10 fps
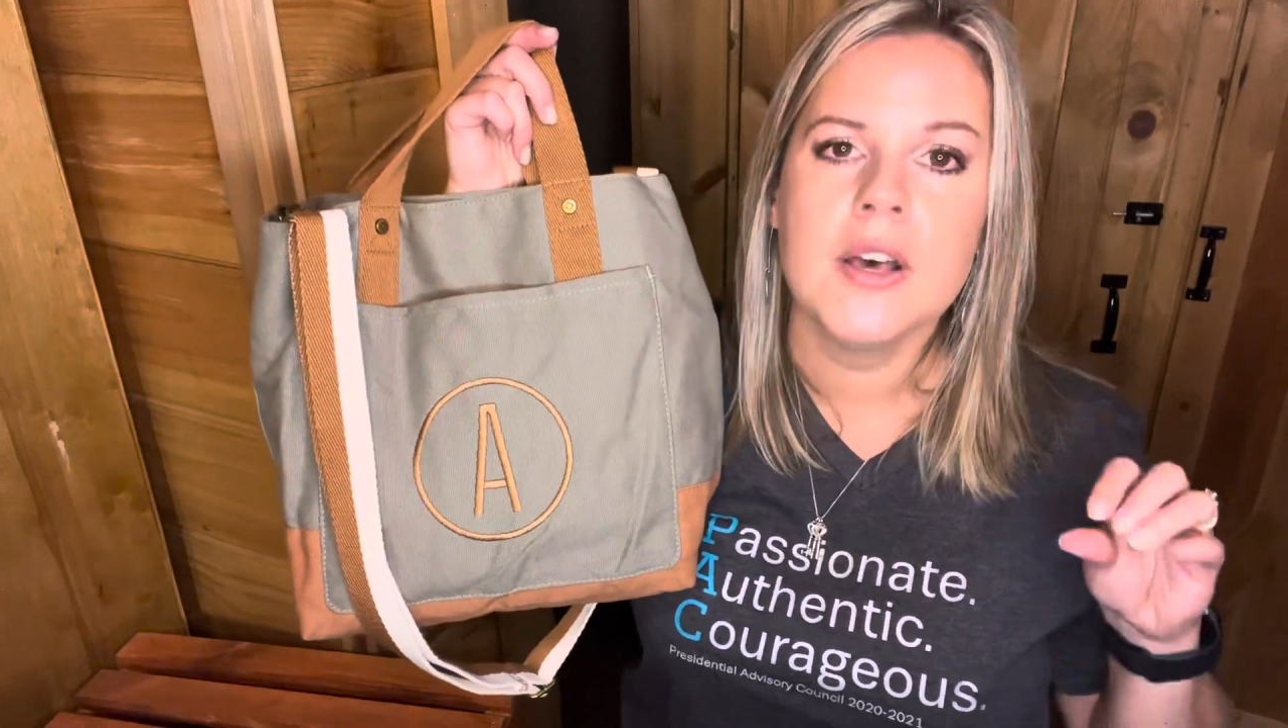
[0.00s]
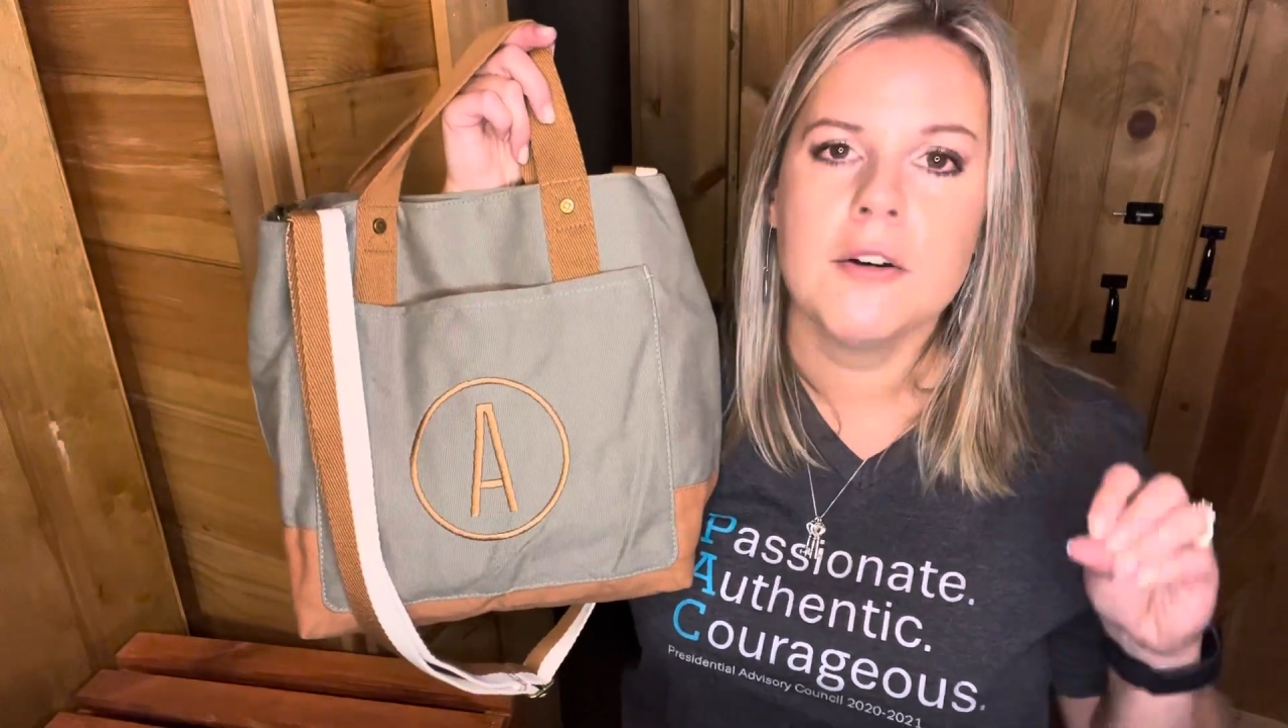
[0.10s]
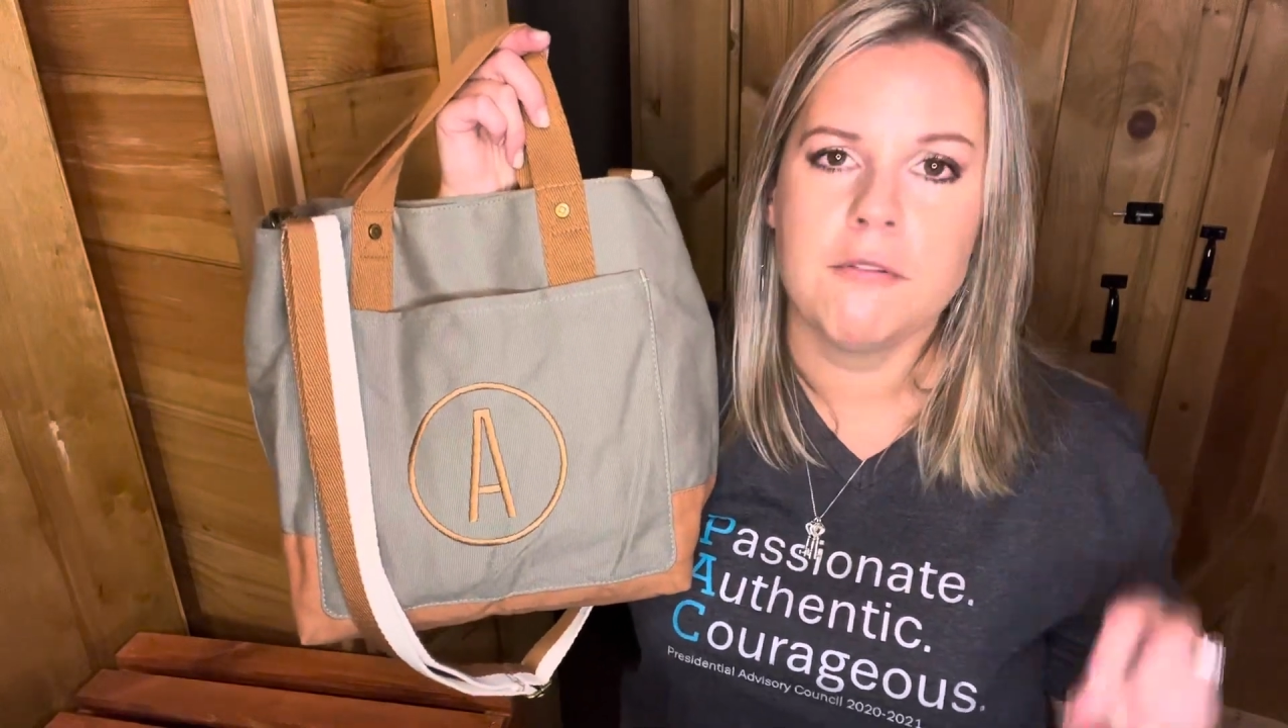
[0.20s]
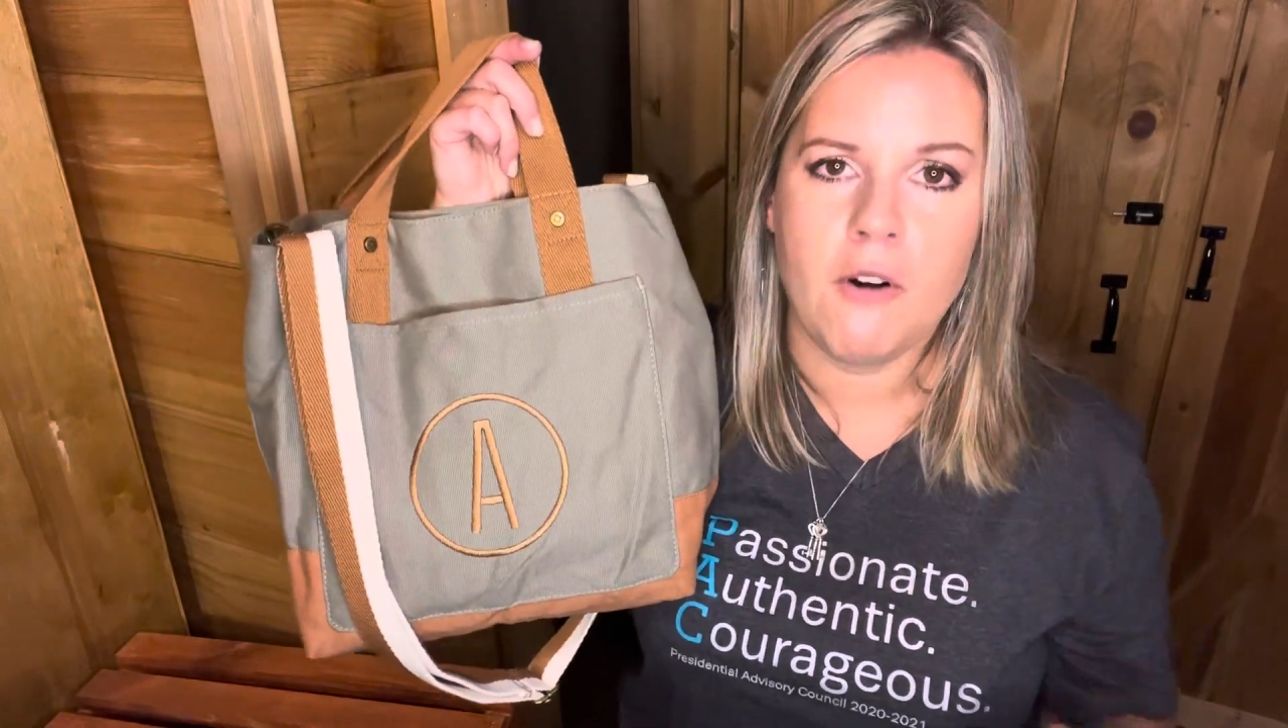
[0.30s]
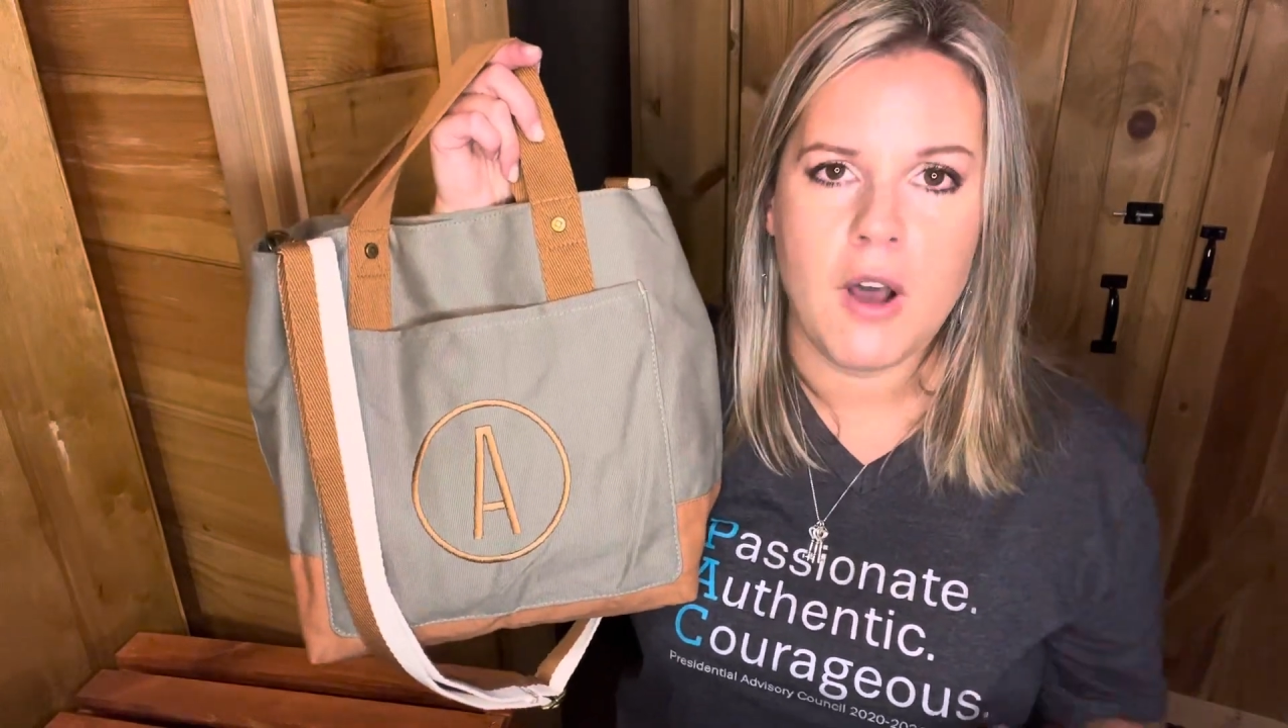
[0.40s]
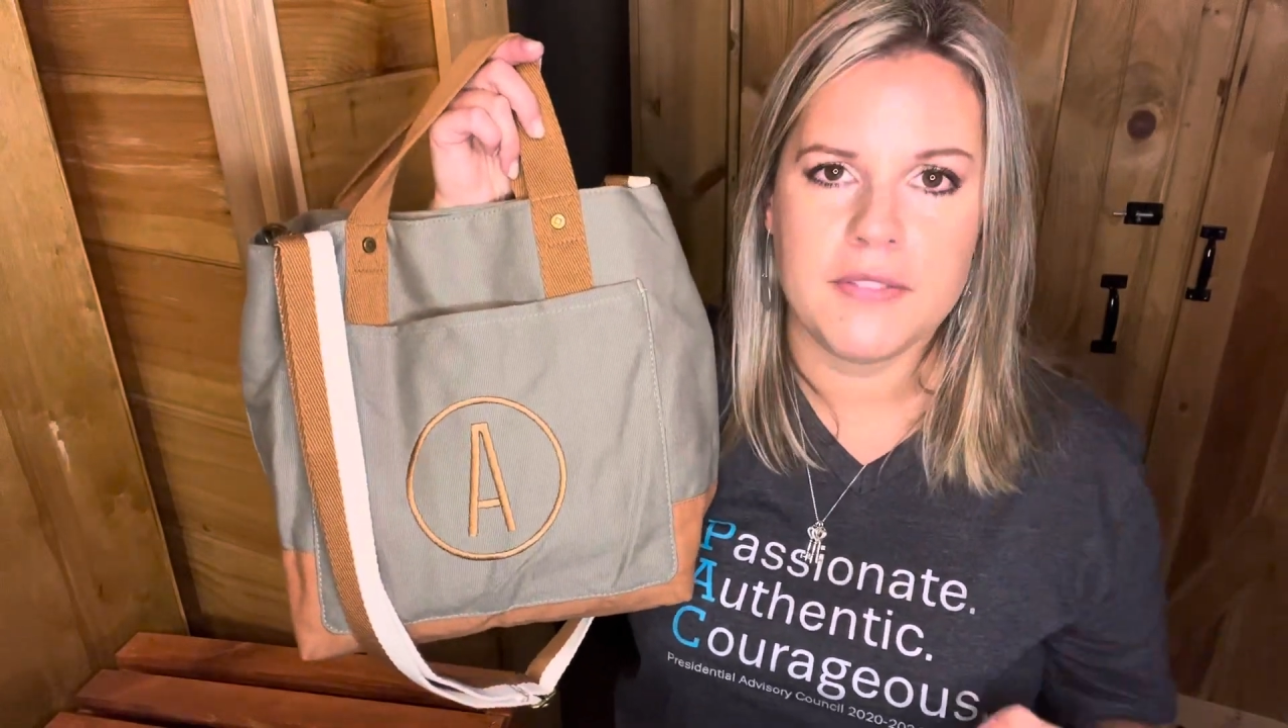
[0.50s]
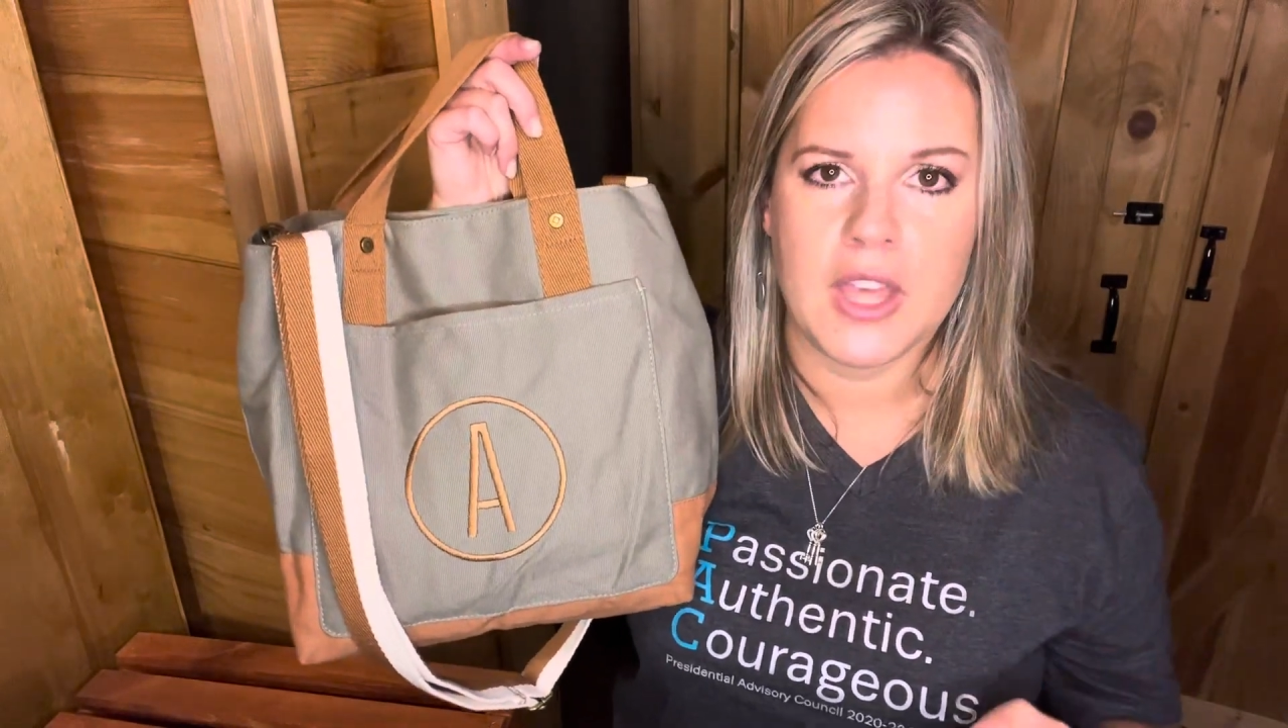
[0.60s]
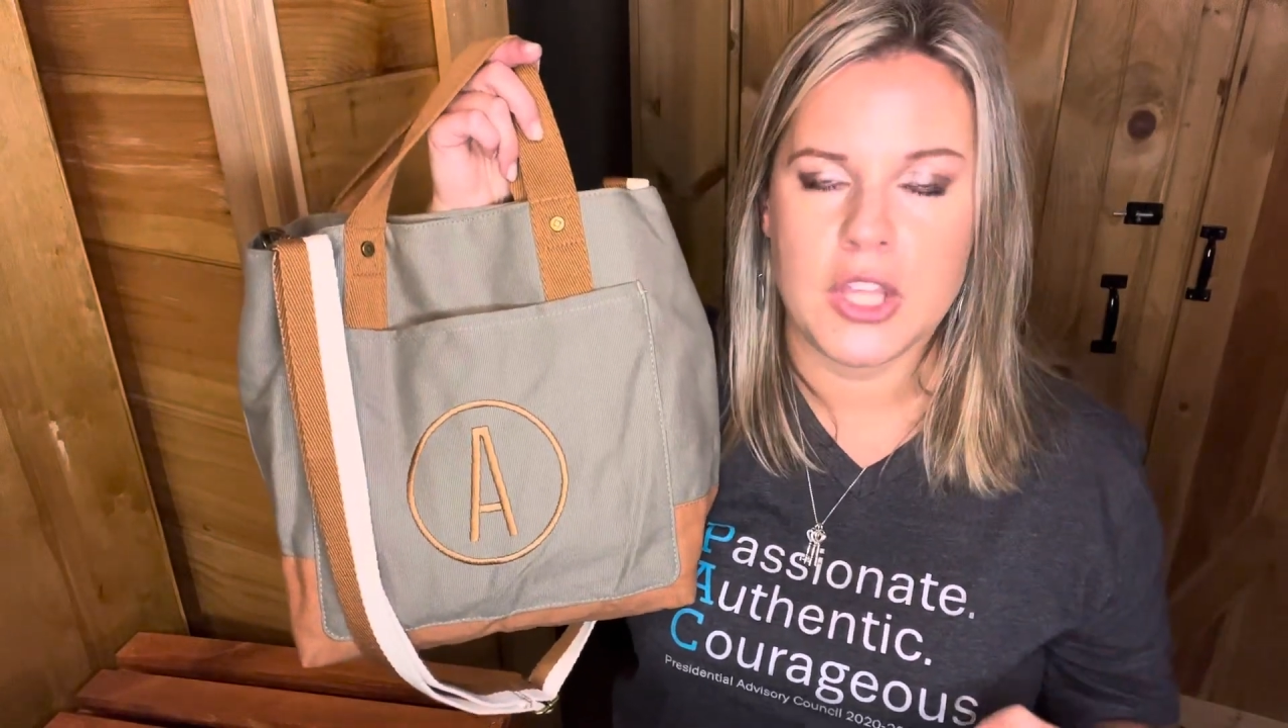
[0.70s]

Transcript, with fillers: font that